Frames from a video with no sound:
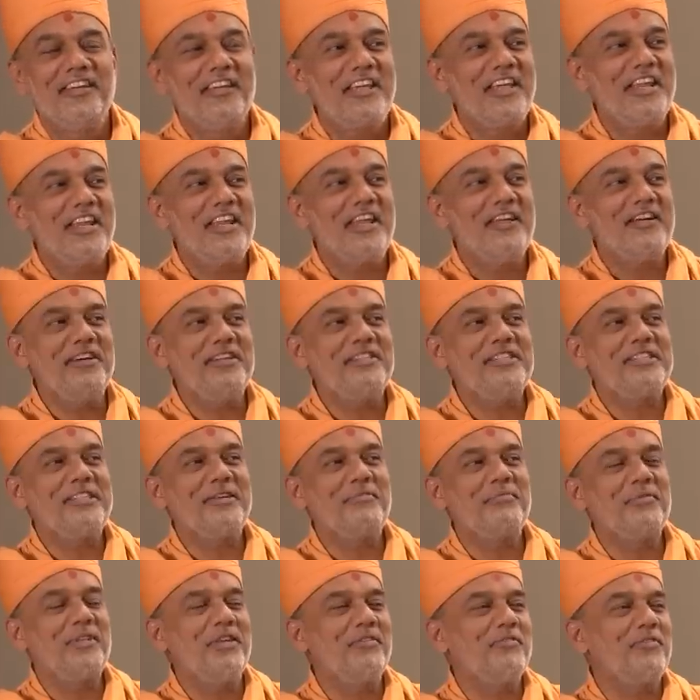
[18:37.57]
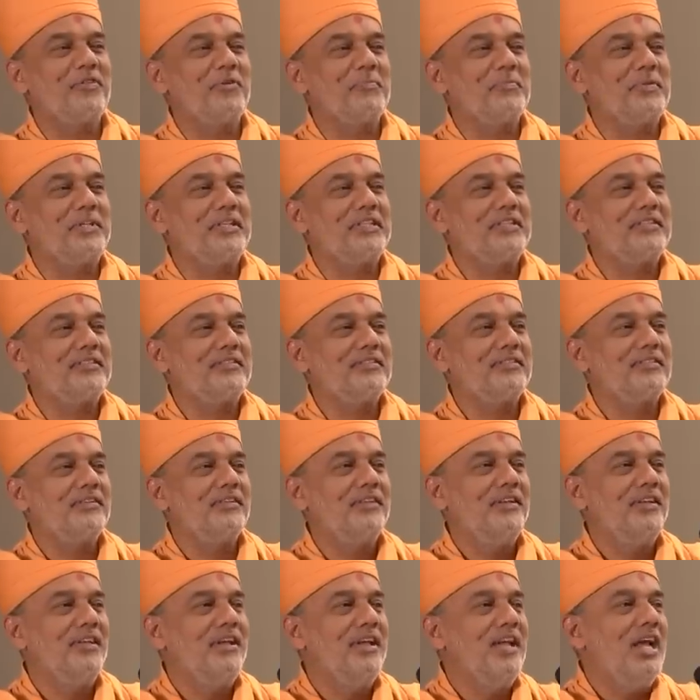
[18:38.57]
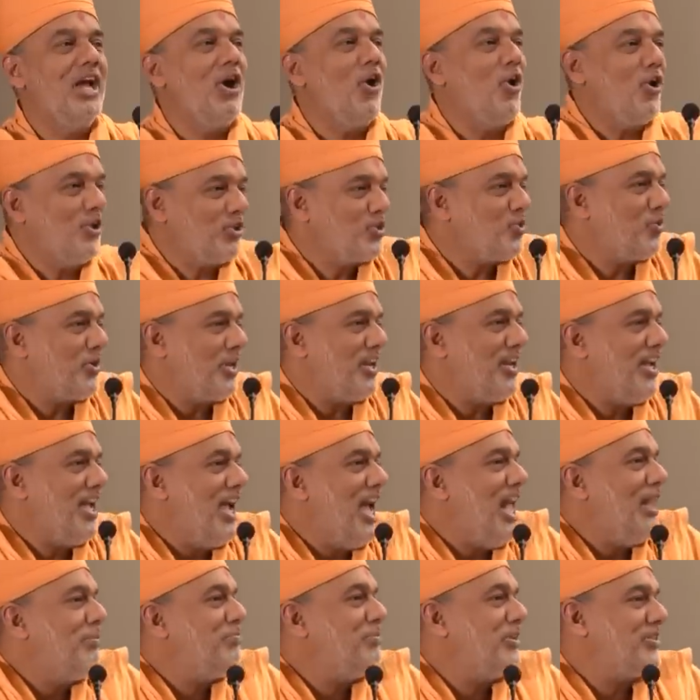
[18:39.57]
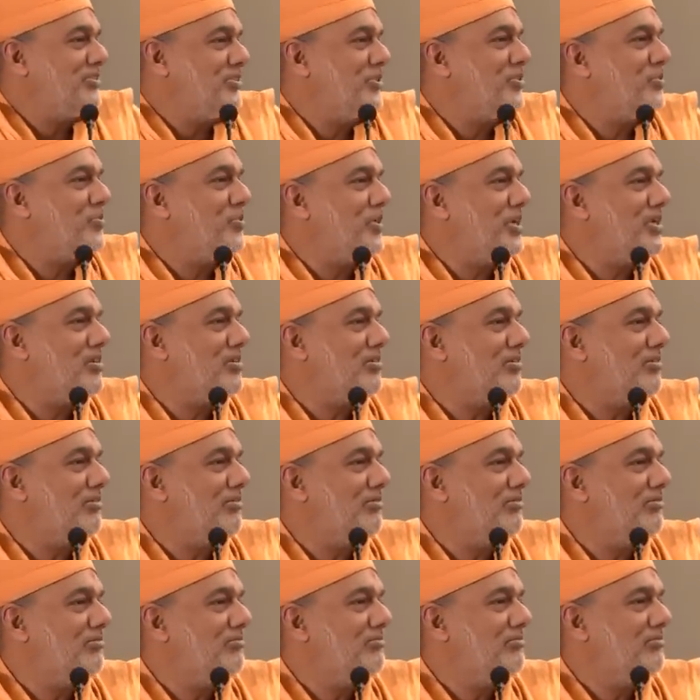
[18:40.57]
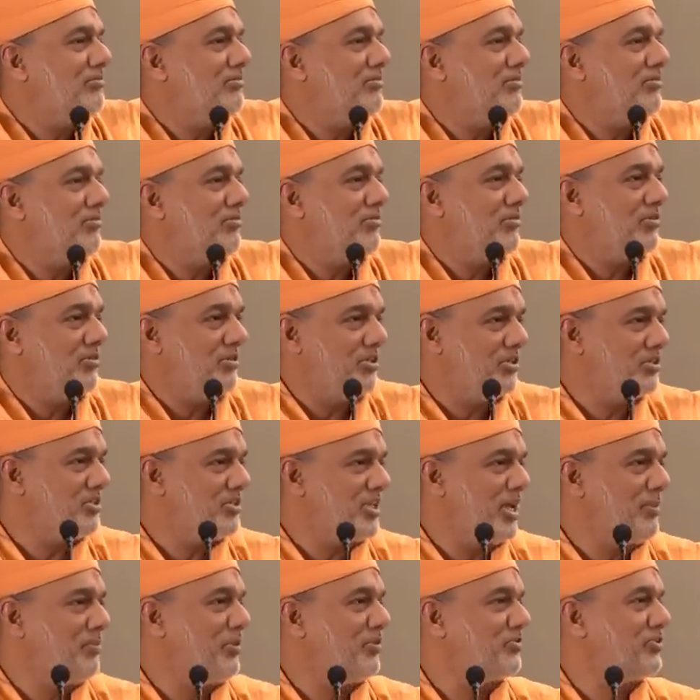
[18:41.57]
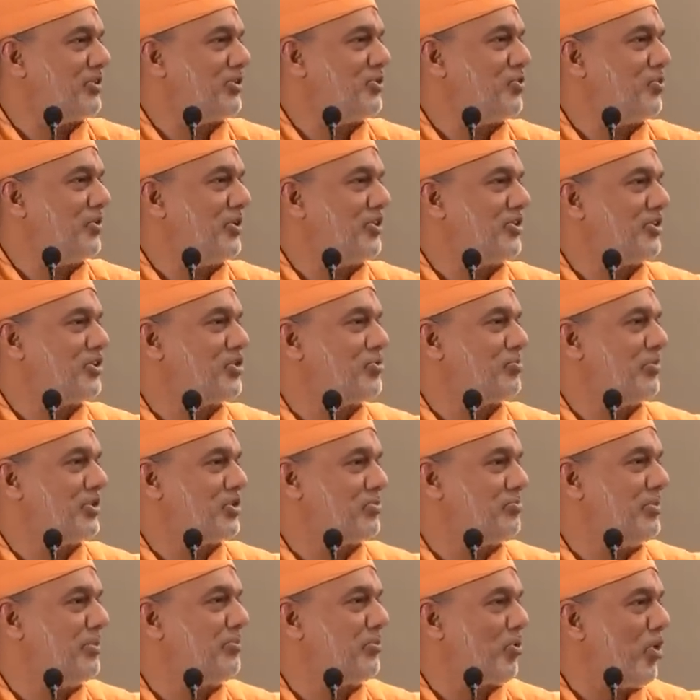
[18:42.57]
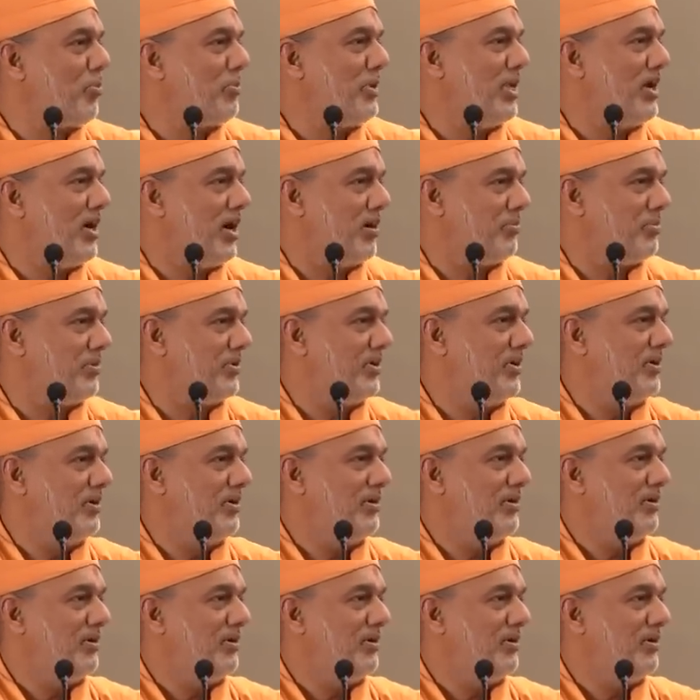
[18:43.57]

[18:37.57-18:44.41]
Can I earn something from this? Also, can I help the situation? This type of situations must be propping up